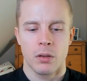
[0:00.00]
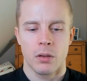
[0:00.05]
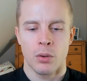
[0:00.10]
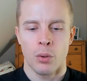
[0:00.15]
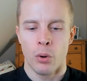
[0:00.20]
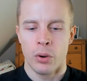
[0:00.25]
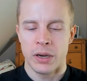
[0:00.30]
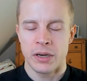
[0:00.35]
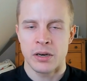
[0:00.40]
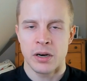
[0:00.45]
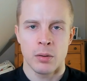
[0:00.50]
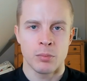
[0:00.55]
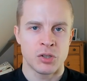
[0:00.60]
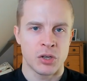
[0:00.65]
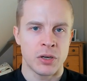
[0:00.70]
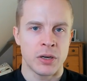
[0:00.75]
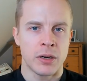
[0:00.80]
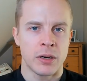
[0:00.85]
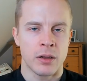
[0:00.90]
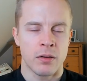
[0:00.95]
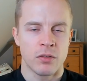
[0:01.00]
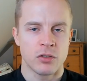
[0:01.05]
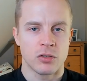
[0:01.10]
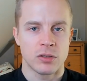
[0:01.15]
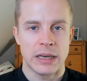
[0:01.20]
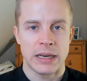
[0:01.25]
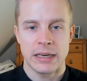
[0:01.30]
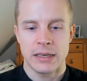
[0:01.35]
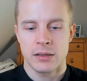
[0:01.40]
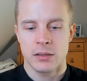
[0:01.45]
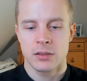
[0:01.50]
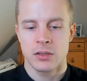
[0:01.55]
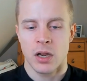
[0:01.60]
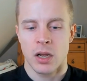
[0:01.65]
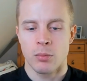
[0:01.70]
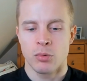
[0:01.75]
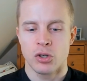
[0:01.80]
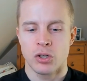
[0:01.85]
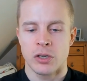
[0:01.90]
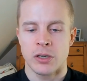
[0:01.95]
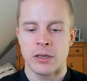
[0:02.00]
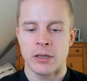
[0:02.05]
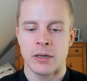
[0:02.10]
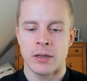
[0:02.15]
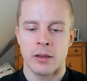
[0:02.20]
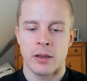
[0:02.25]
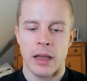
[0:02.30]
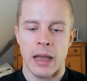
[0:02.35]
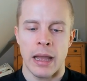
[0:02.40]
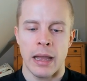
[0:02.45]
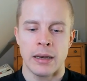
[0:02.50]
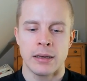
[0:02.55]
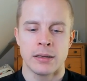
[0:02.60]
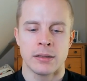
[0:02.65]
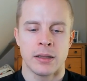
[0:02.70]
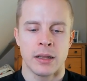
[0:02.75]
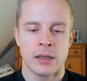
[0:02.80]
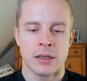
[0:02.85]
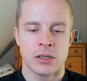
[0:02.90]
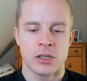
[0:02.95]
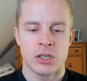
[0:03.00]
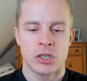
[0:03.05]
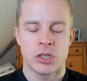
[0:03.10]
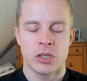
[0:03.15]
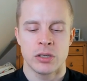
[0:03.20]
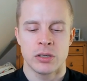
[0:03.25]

early time restricted eating versus late time restricted eating, and they they